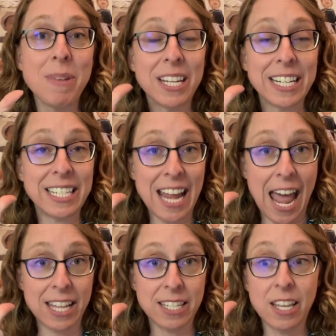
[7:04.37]

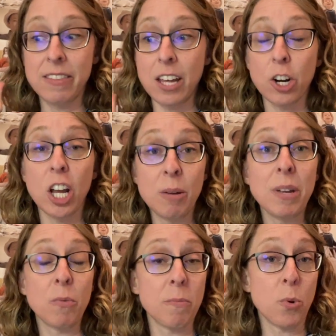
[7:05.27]
stats that are going to
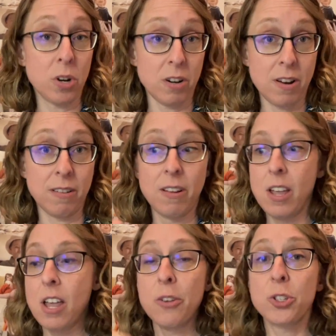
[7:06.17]
be reported on.
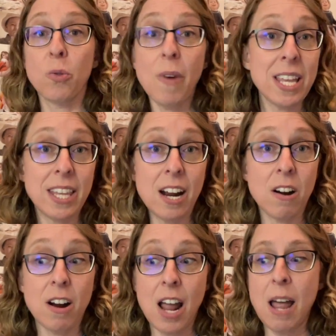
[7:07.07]
So right
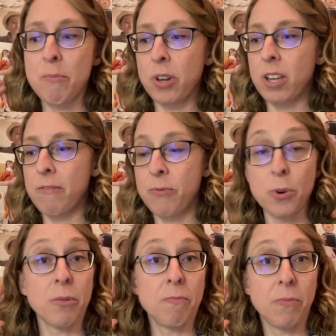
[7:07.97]
there, I'm looking
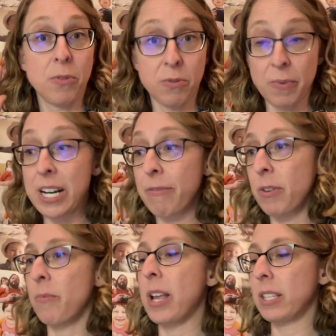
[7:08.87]
for 3
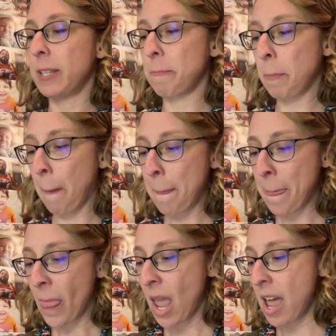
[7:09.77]
different ones.
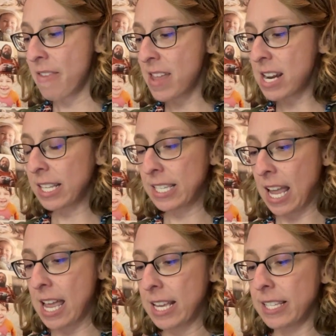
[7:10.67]
And then it
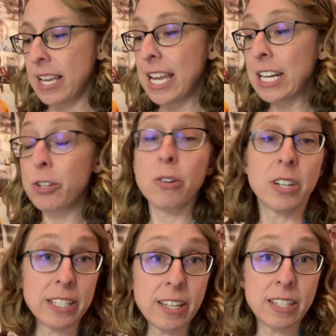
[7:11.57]
says internal
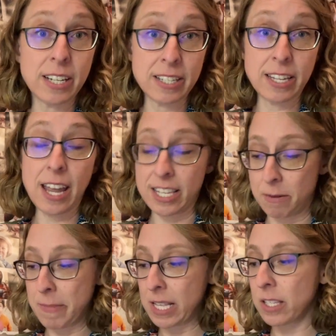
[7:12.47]
consistency
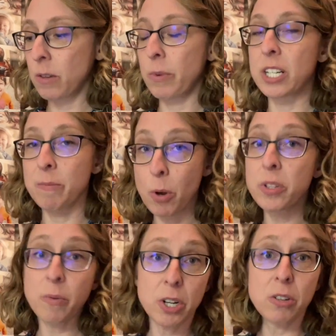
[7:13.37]
estimates, which is
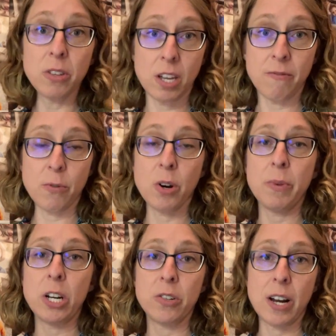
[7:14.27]
mostly what you're looking for
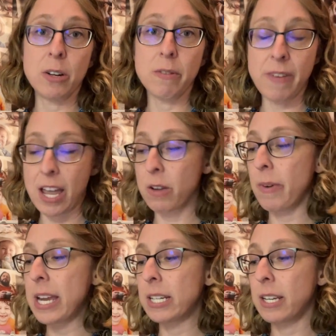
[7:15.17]
when you're trying to
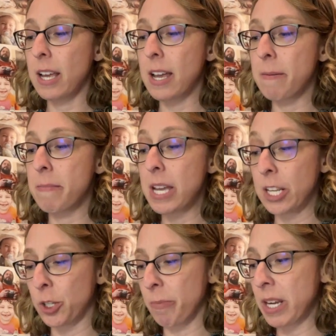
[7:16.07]
evaluate an
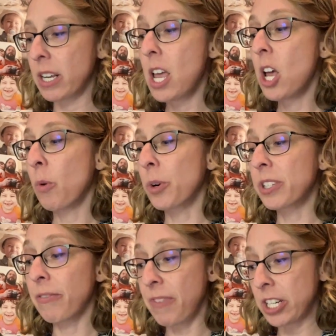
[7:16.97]
instrument, were
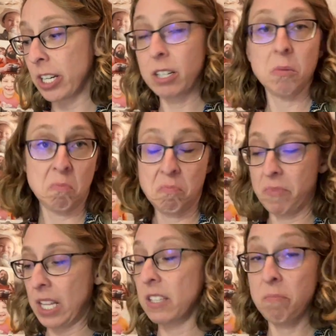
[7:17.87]
sufficient.
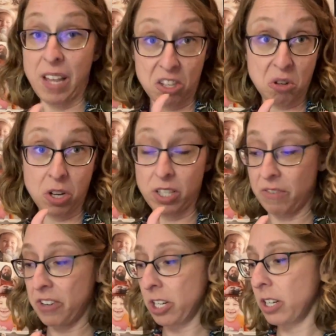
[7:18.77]
That's good.
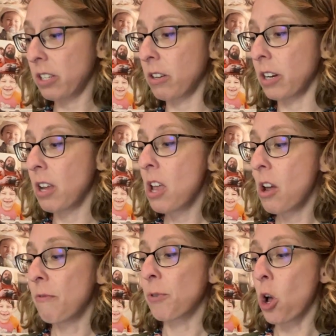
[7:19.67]
Sufficient is good
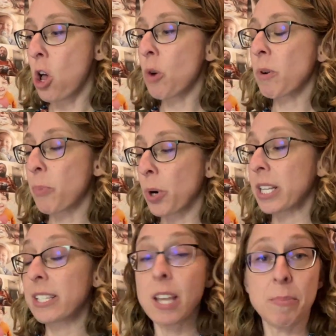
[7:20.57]
for all
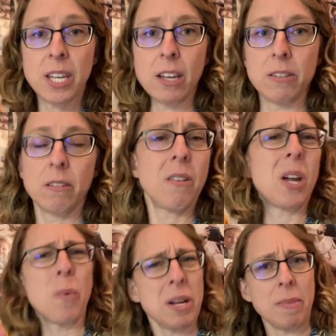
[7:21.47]
reported subscales. Okay,
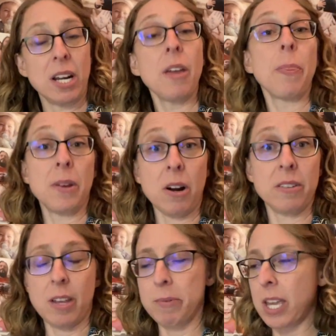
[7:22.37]
wait a minute. There are
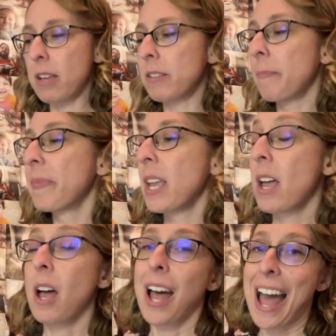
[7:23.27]
subscales.
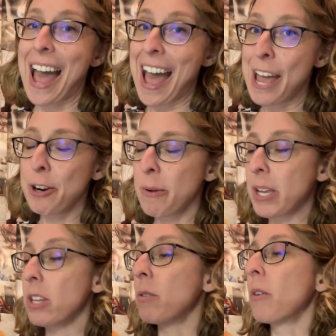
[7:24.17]
I don't know
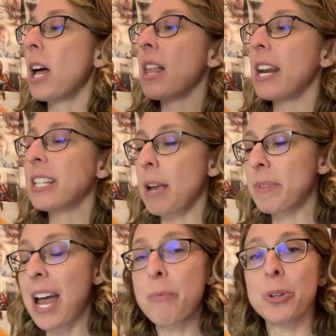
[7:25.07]
about you. A lot of times
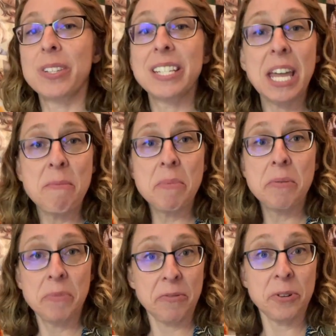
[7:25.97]
I will skim
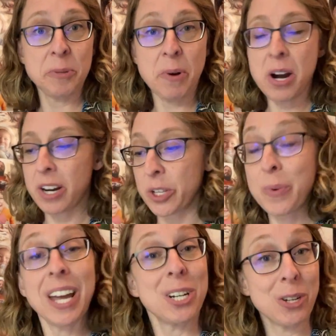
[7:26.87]
the first part because we
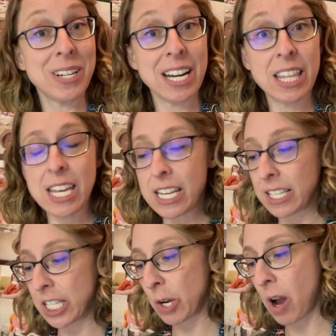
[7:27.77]
got to do 10 of these,
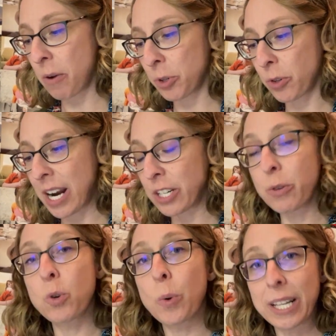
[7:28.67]
and so I will try
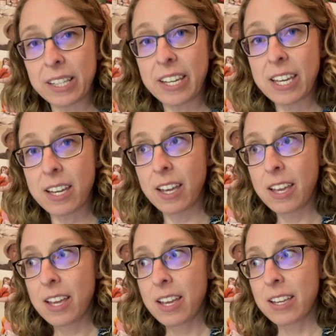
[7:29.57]
to quickly
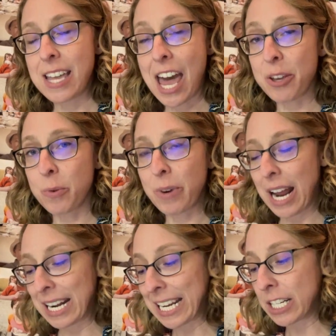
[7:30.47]
gather what
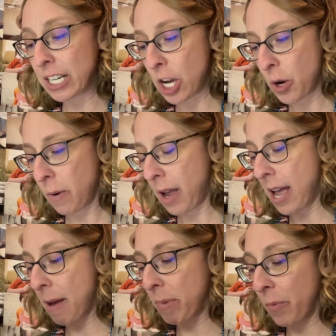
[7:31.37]
I need to know.
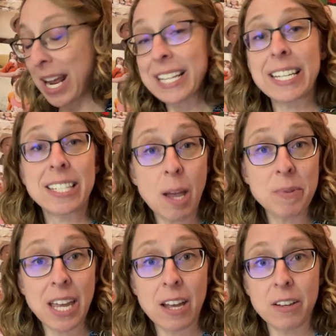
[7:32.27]
But when I see
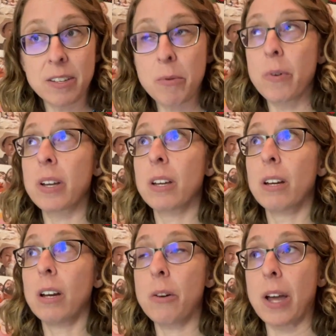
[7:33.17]
subscales, I'm going,
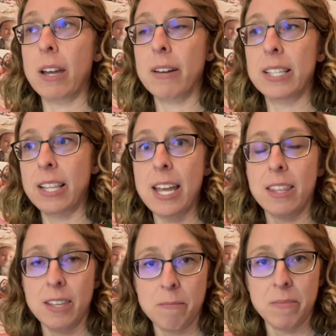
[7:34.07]
okay, it's like
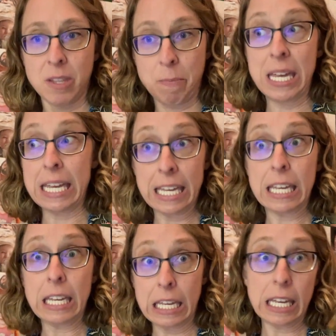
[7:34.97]
the
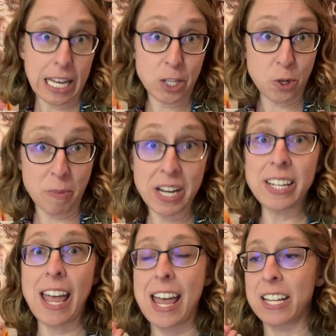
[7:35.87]
PEE instrument,
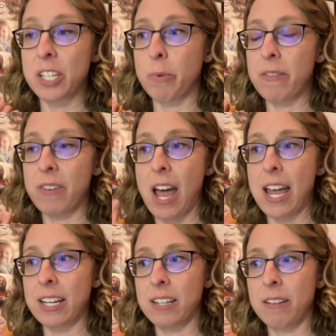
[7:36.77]
and so we've
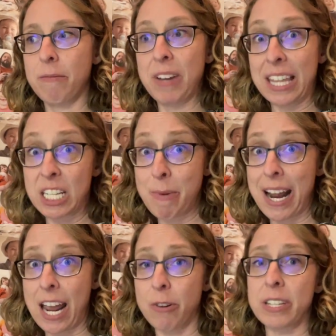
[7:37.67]
got feelings about
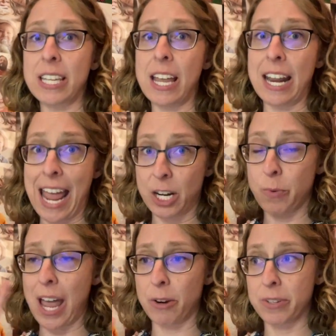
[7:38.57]
accuracy and
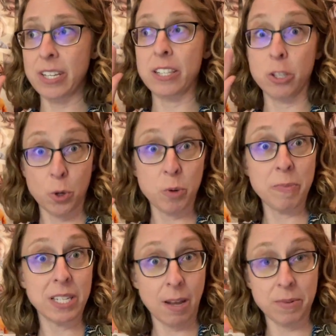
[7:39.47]
actual accuracy. Those would
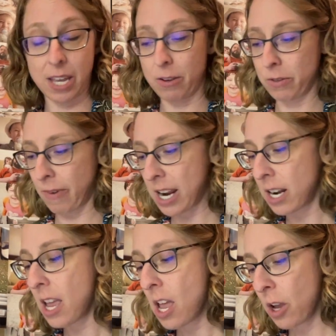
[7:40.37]
be subscales, right?
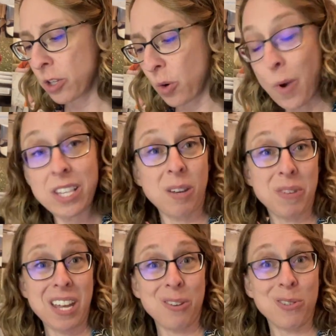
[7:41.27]
So what
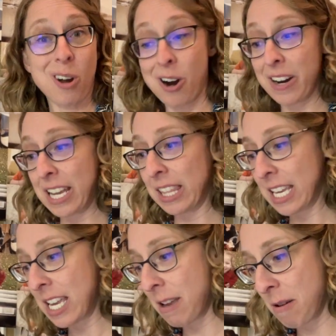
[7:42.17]
subscales are in
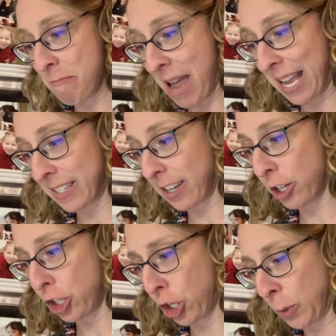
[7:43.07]
the Mask
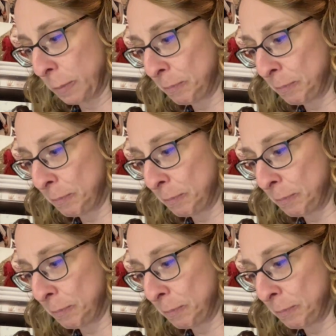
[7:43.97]
2?